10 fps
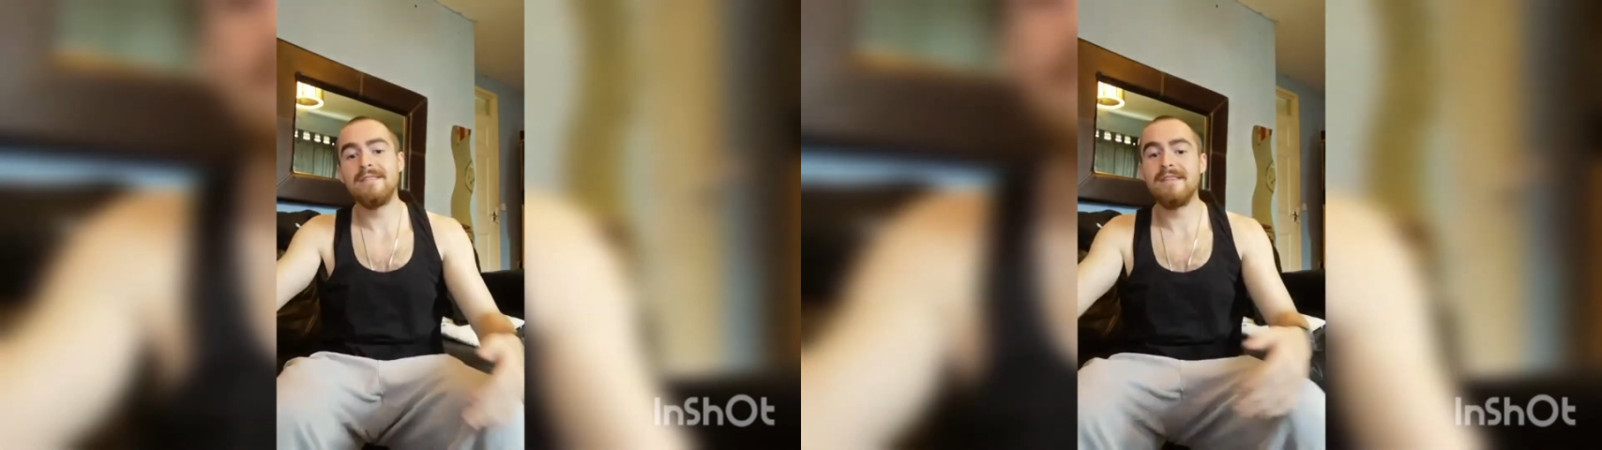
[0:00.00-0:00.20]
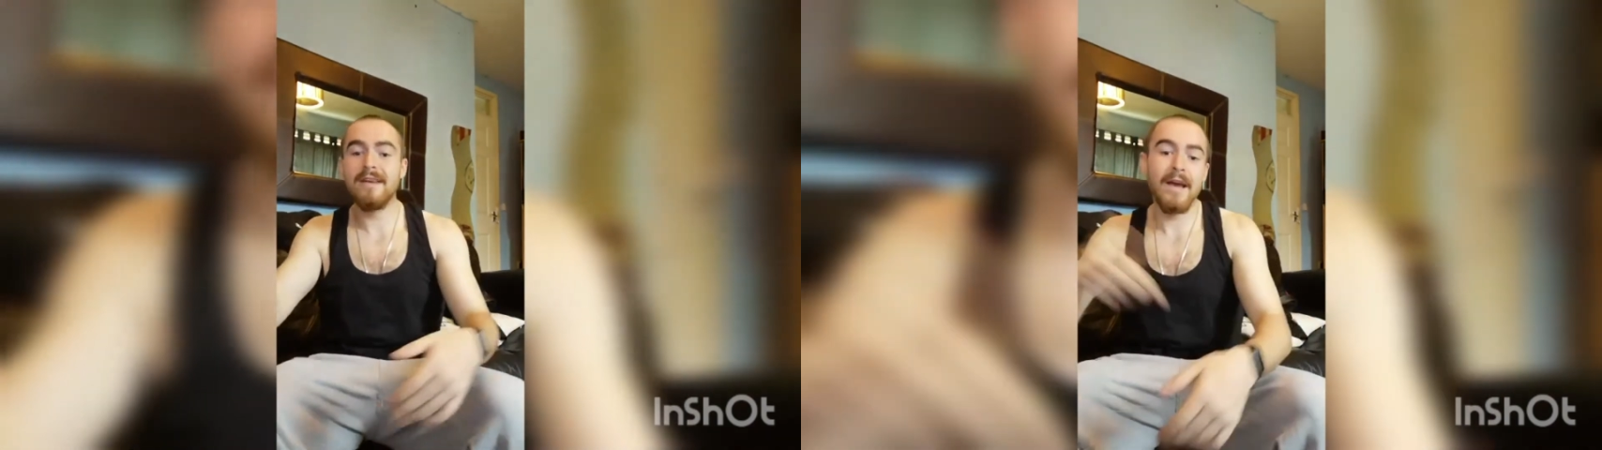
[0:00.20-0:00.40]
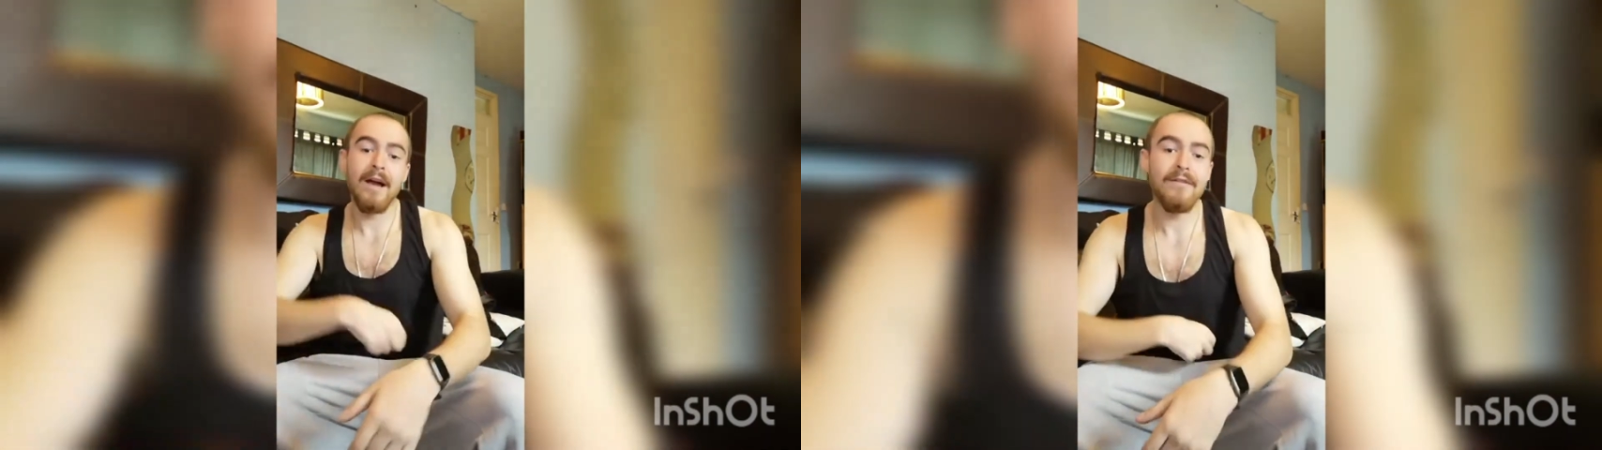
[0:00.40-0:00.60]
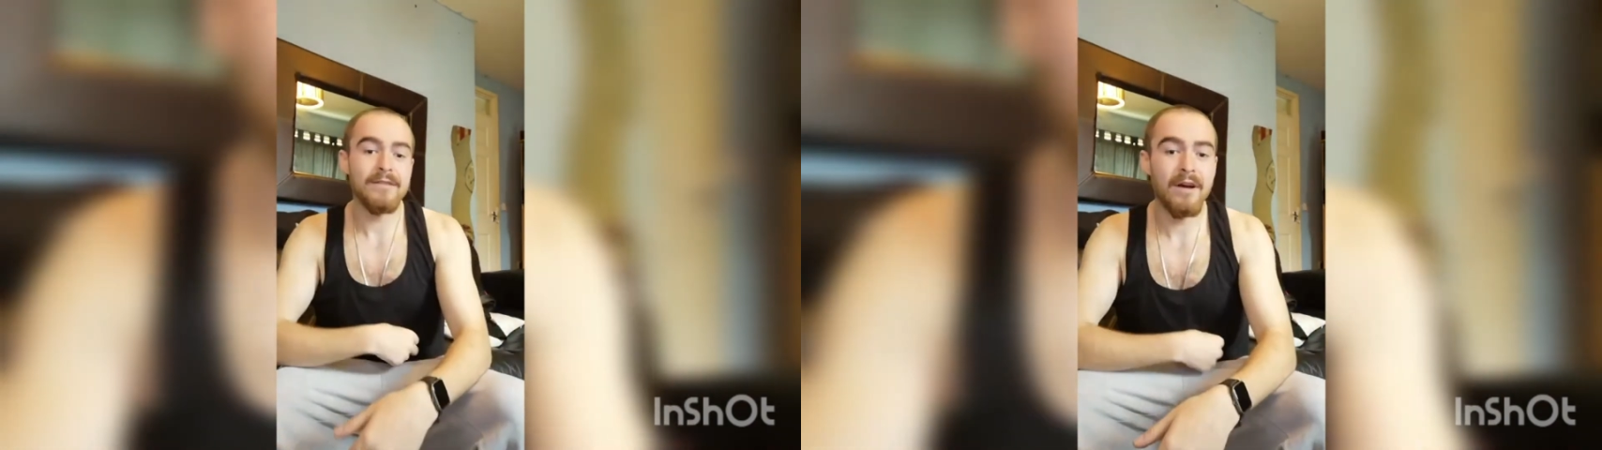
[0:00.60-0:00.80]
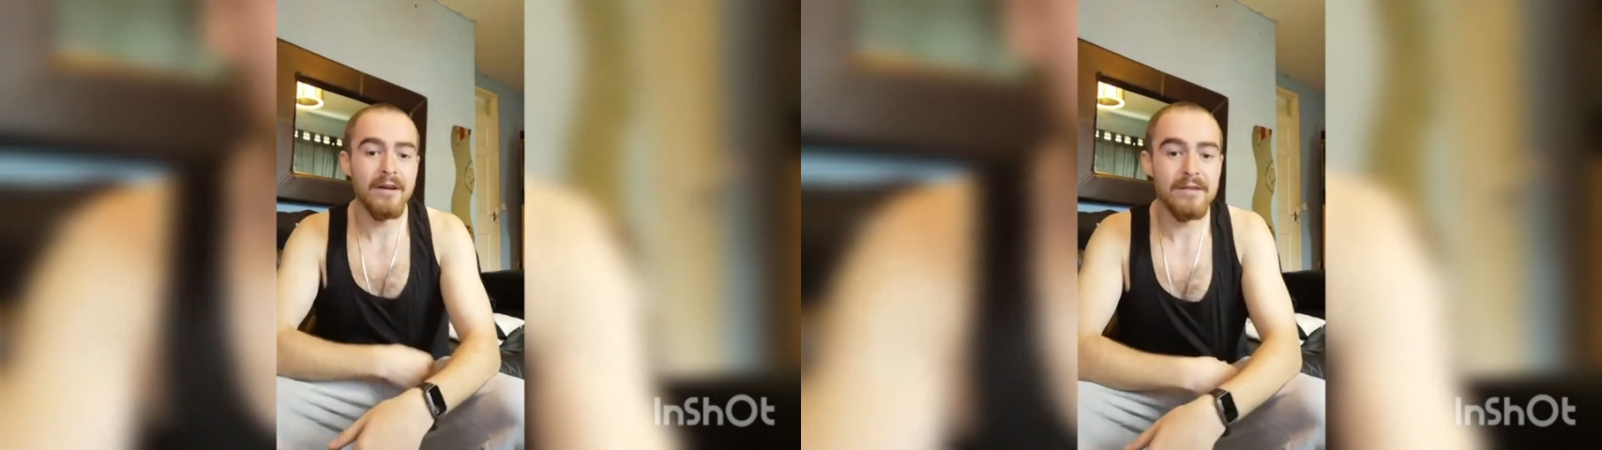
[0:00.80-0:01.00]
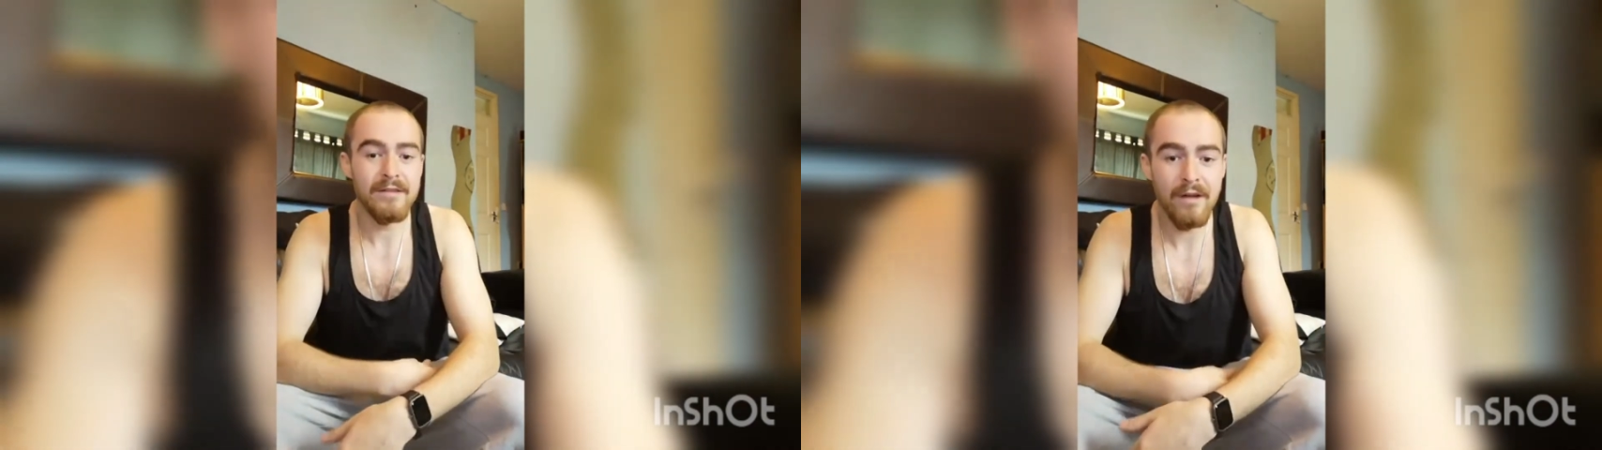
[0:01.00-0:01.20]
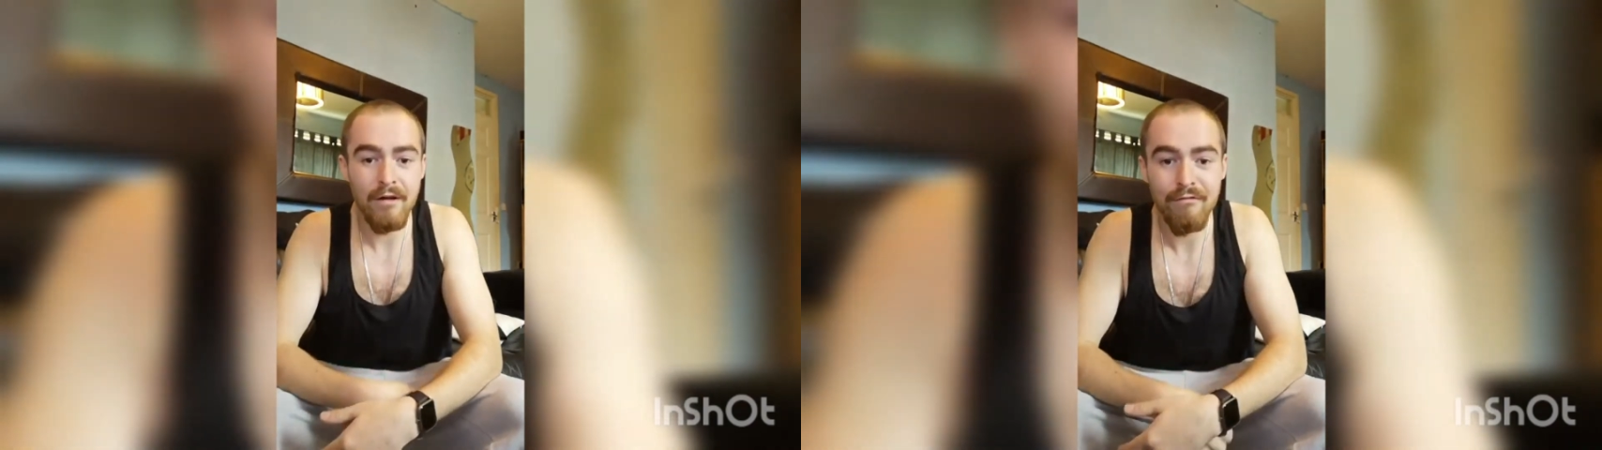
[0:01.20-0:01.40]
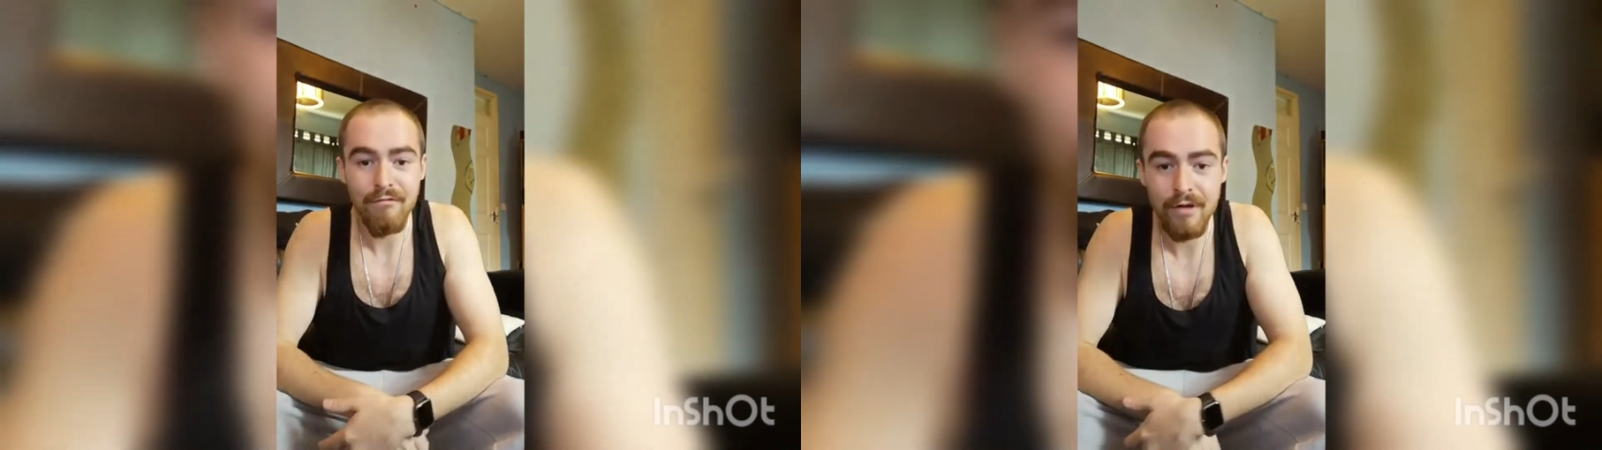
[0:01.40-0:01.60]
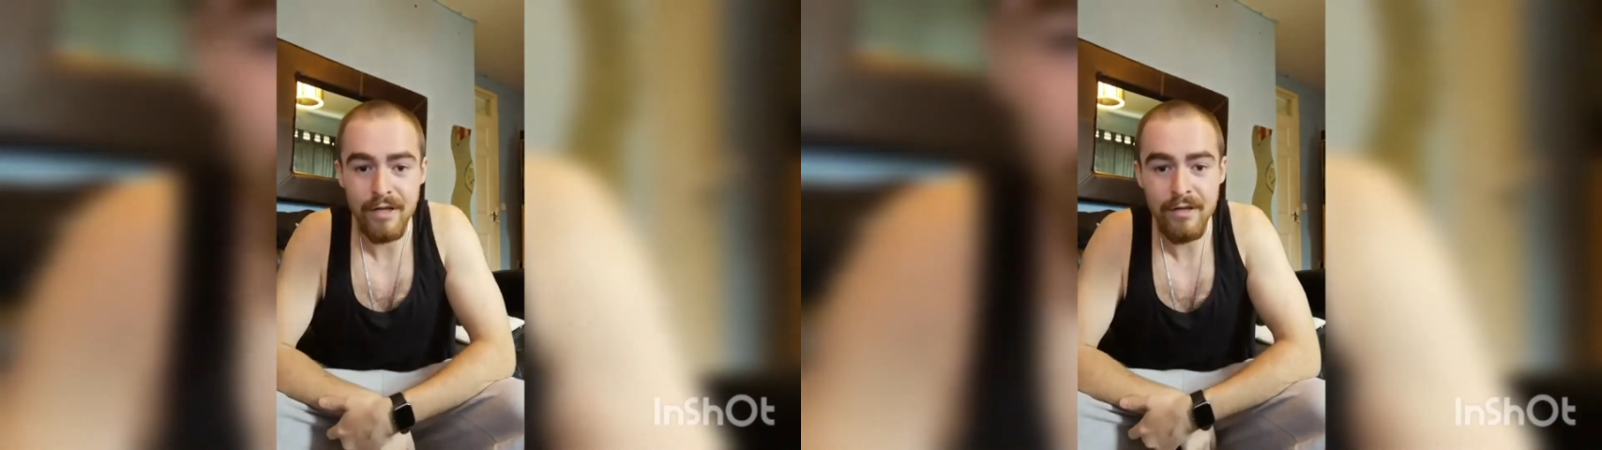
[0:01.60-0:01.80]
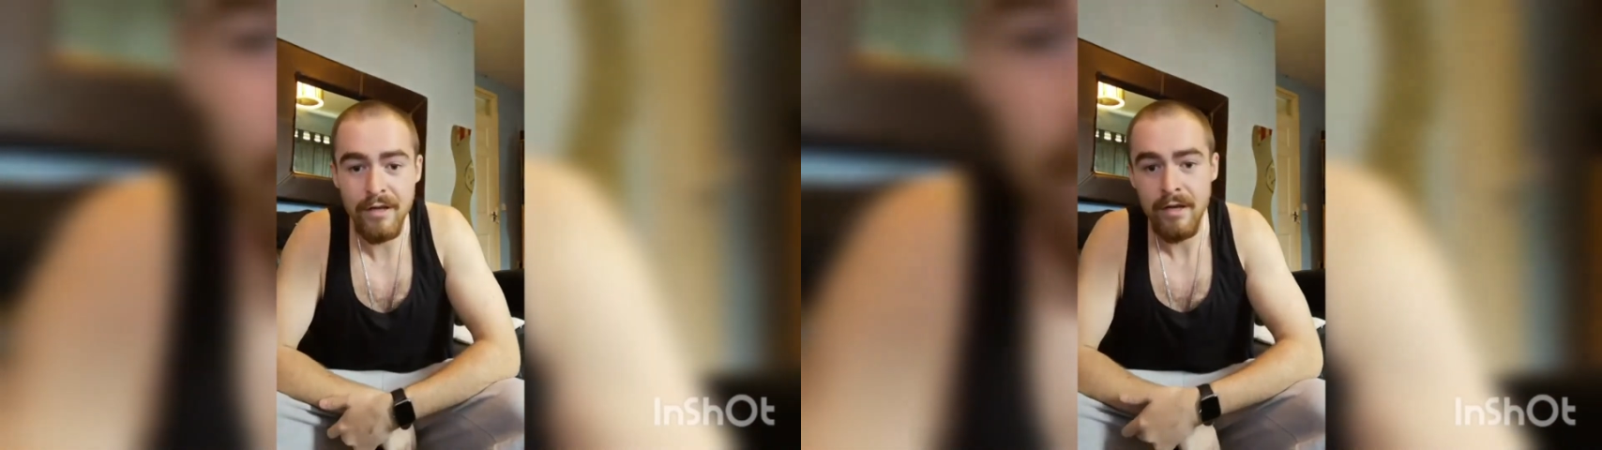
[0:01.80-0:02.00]
Just get outside and start
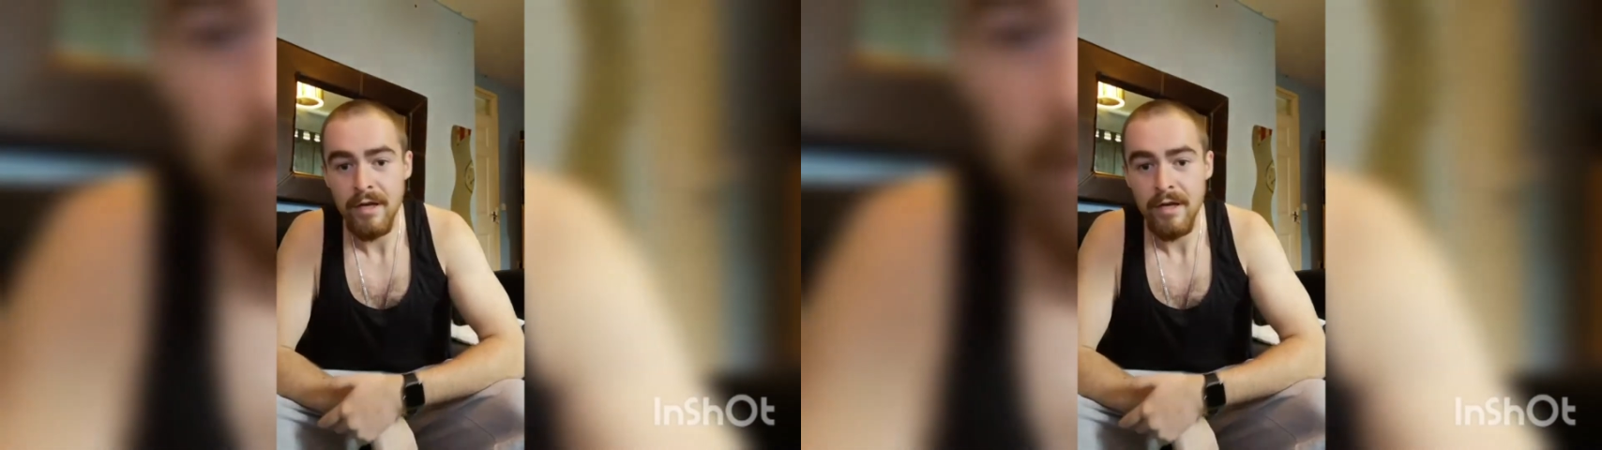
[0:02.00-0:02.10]
running.